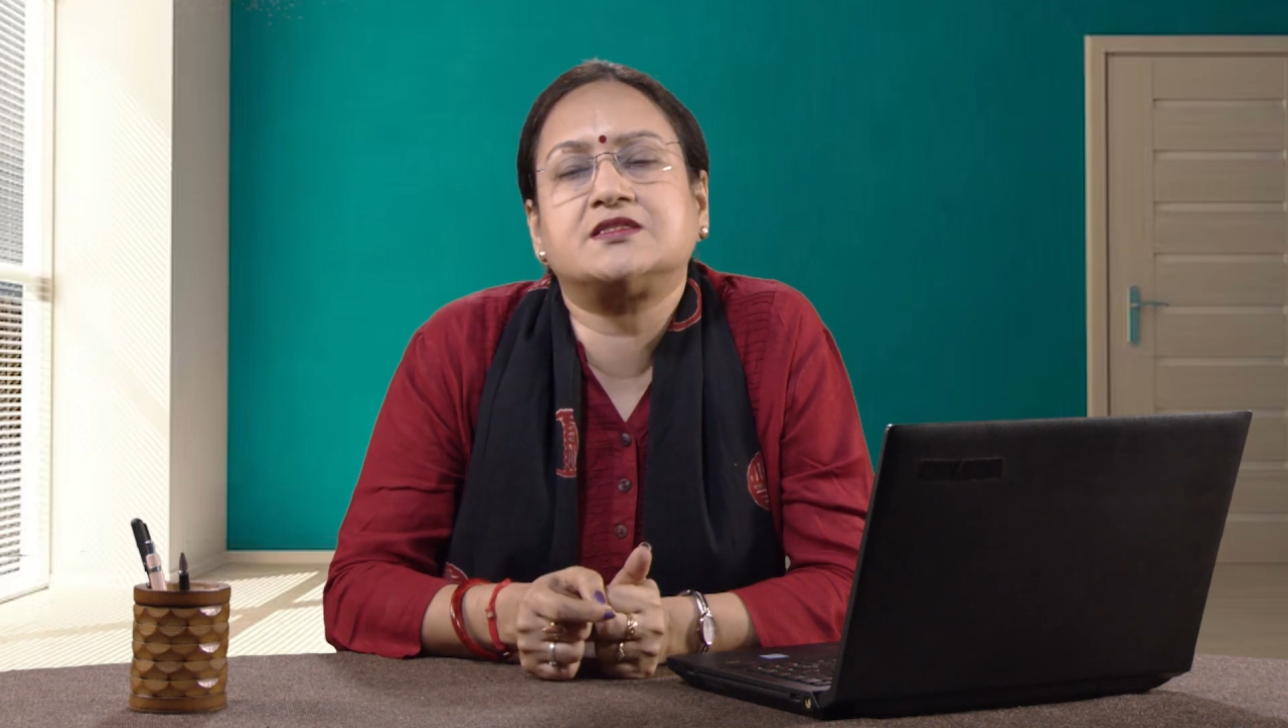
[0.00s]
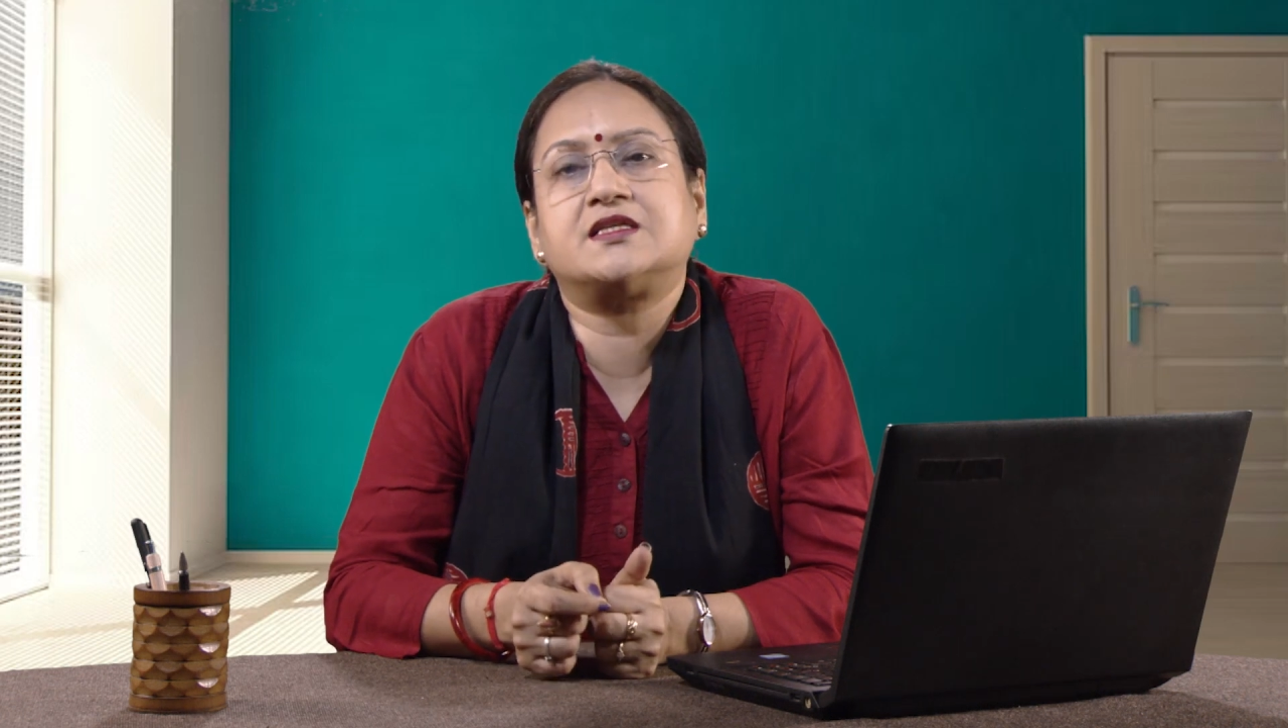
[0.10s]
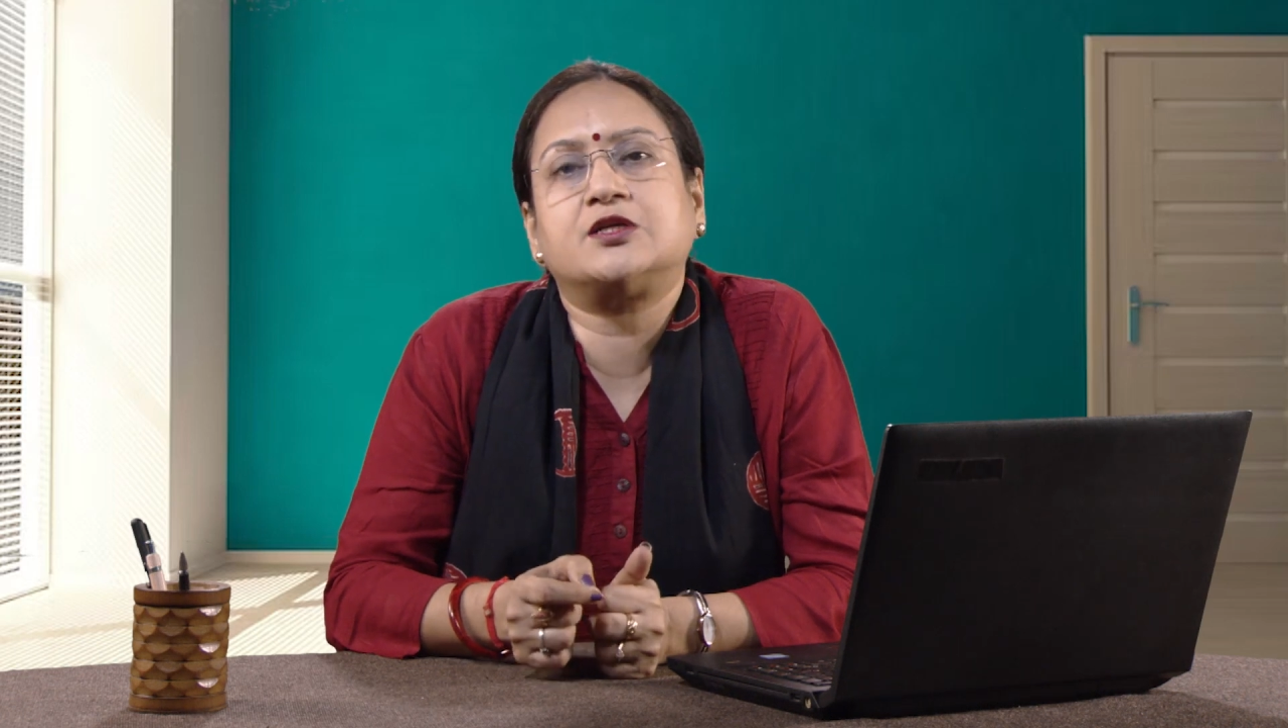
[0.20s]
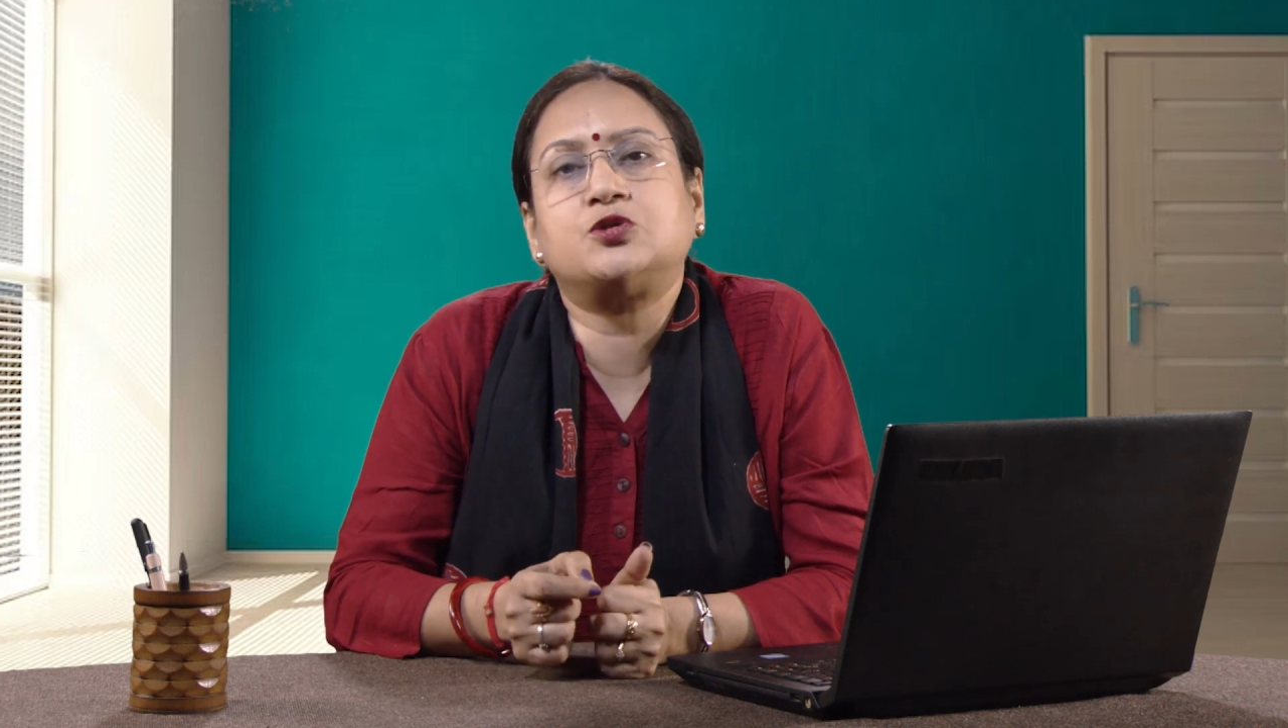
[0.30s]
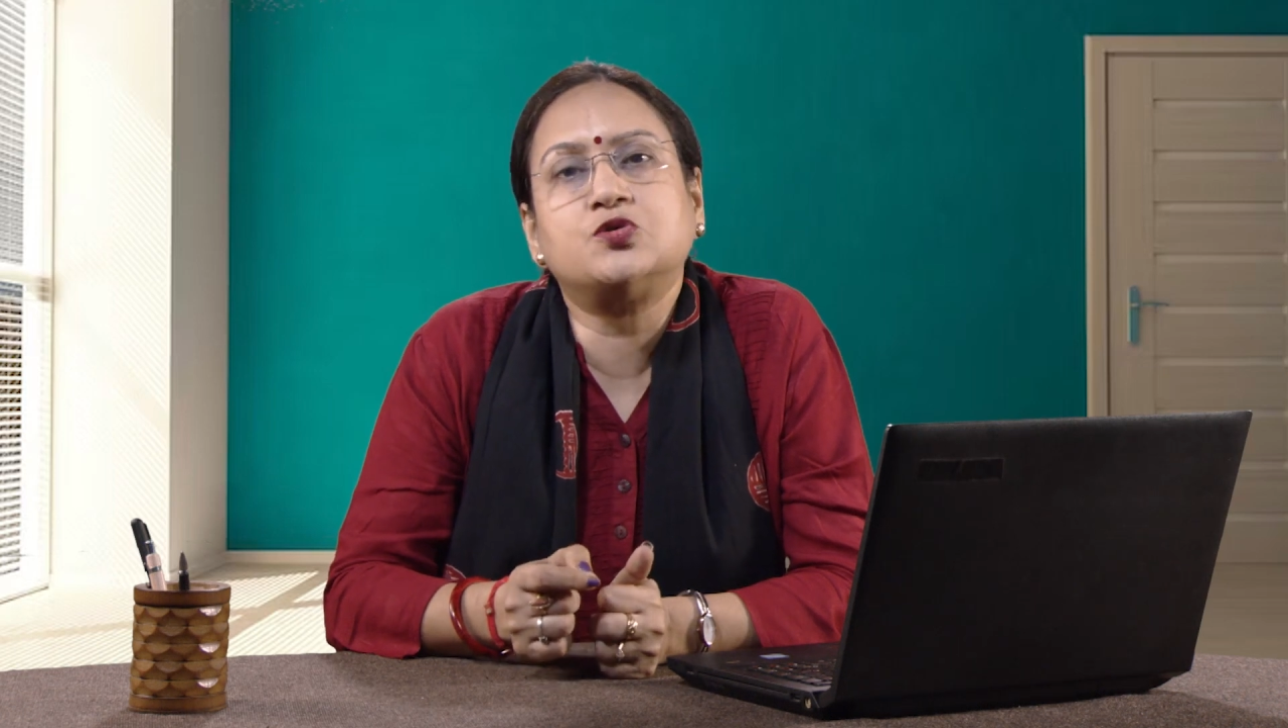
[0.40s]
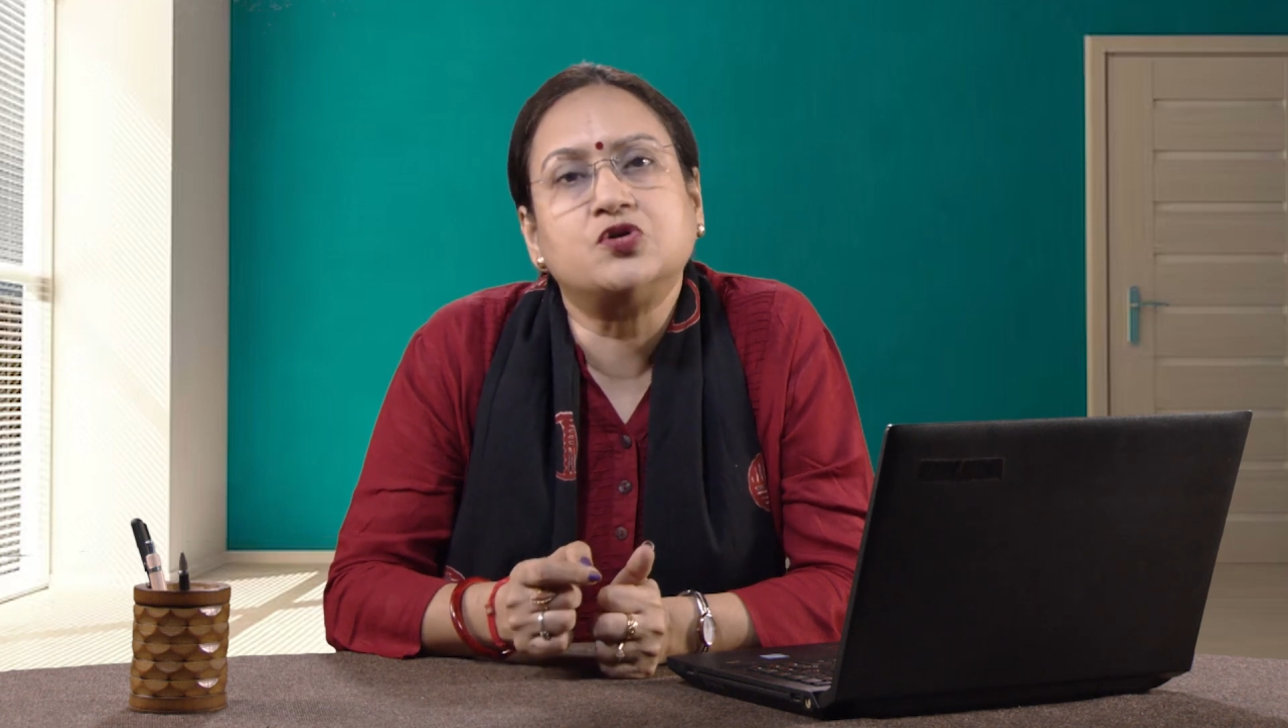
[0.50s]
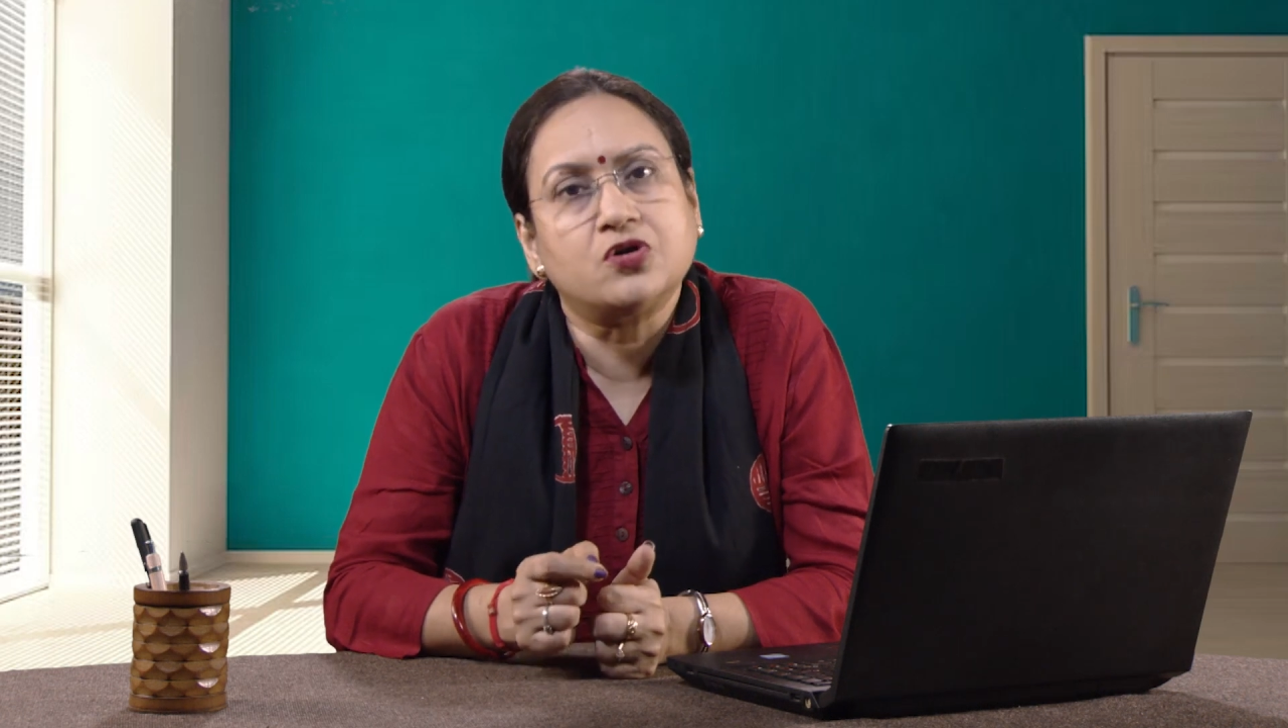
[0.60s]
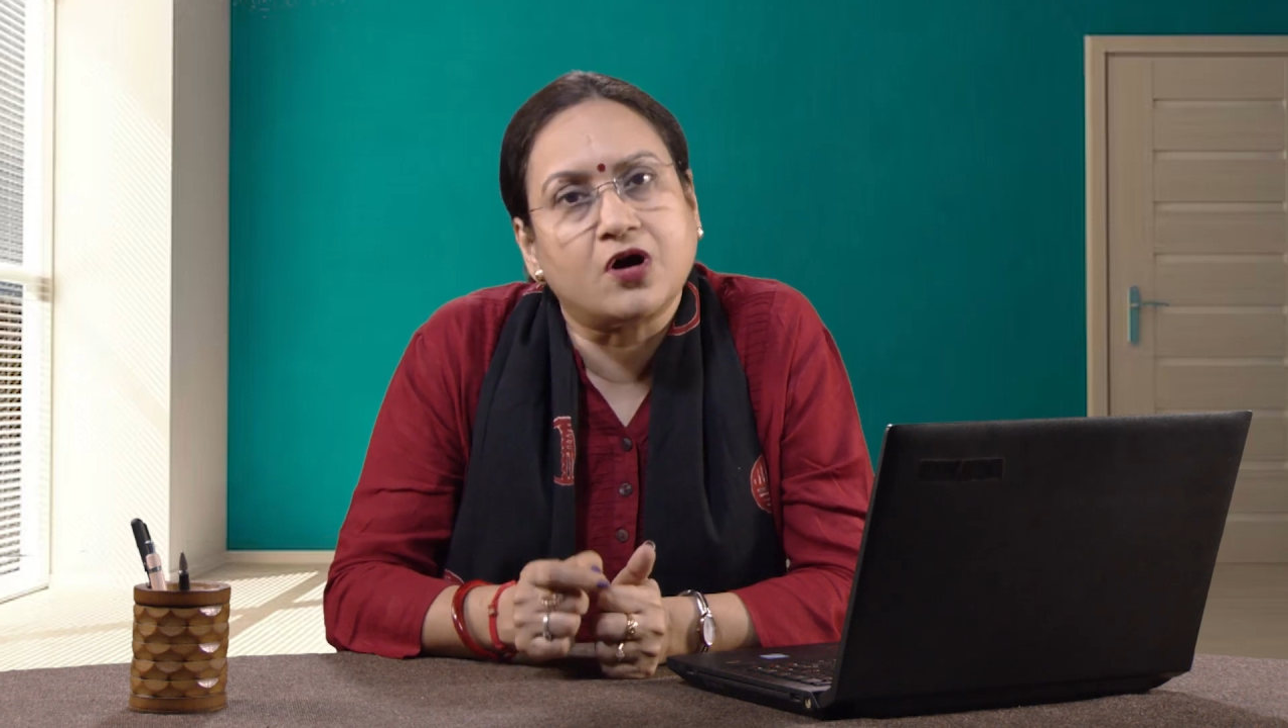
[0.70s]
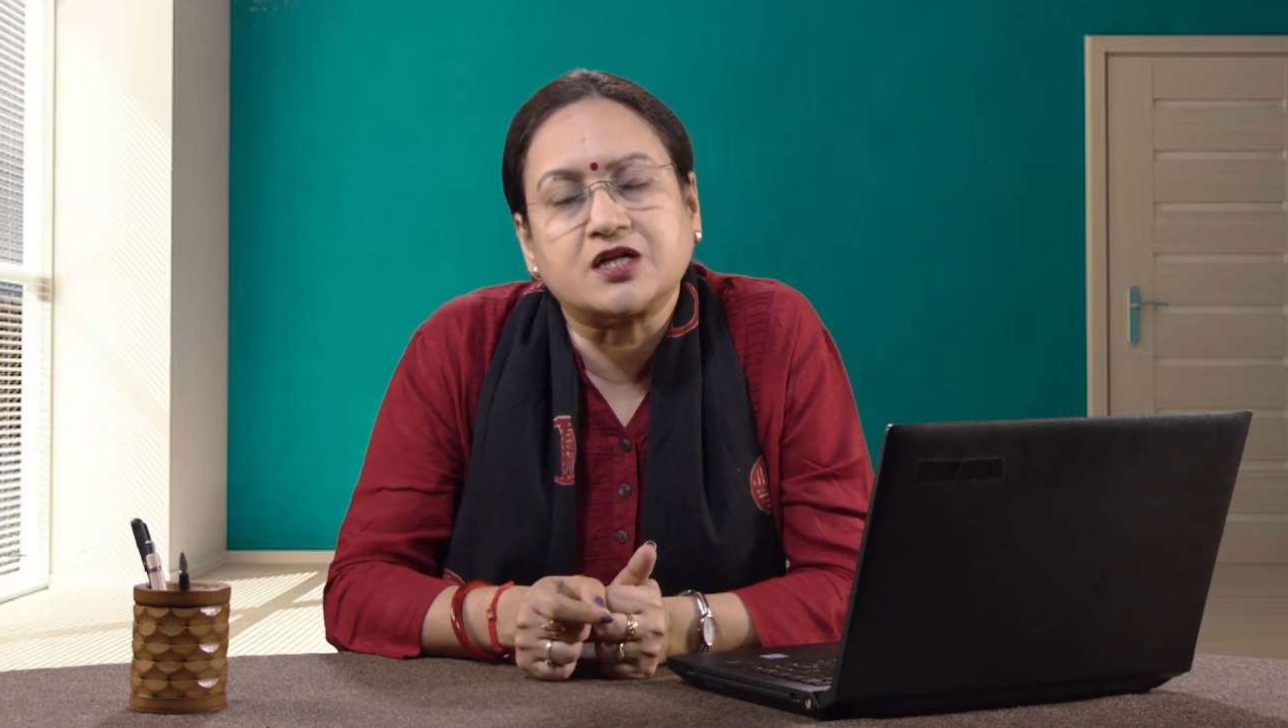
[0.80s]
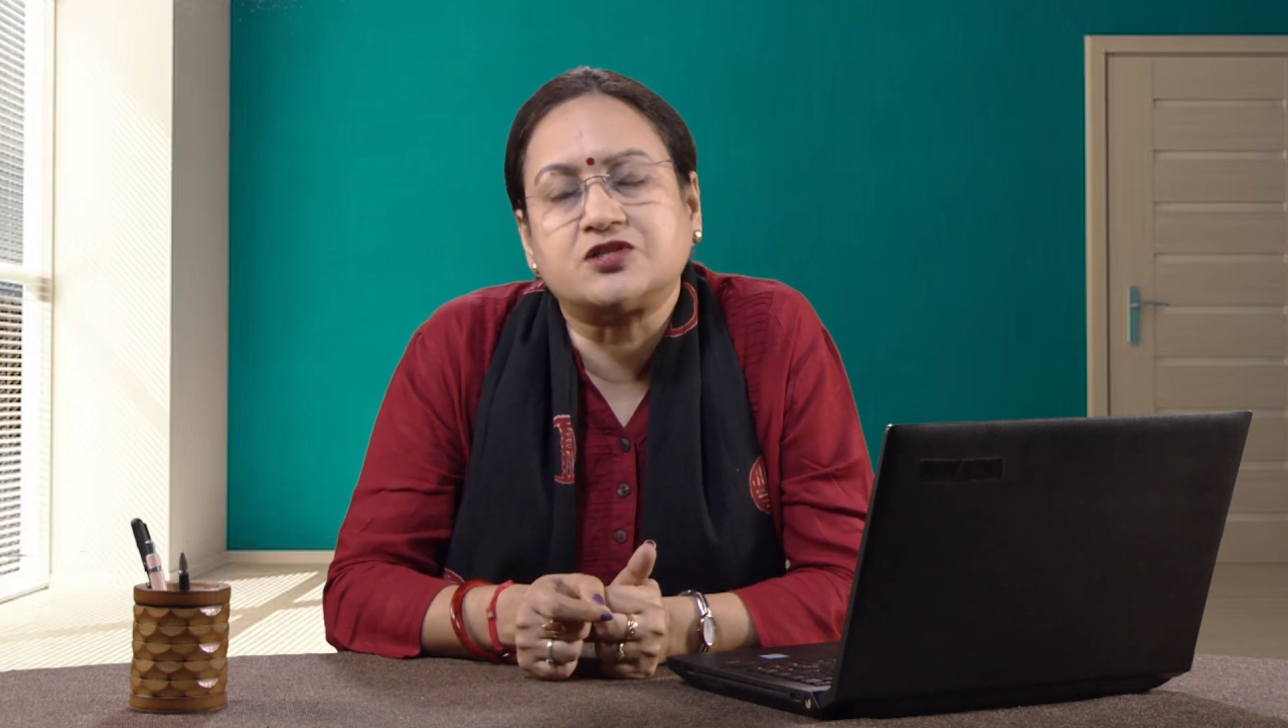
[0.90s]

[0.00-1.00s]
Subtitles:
they do not